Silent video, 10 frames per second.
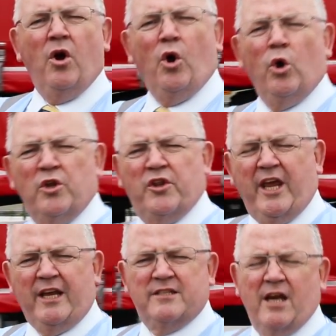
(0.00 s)
all the
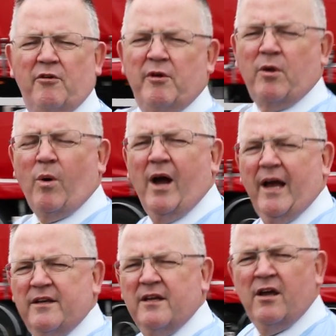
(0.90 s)
things that are
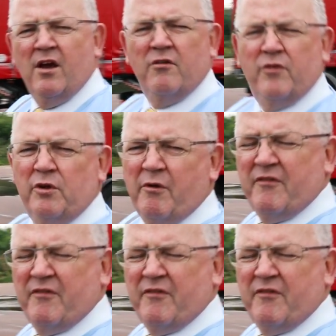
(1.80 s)
required for the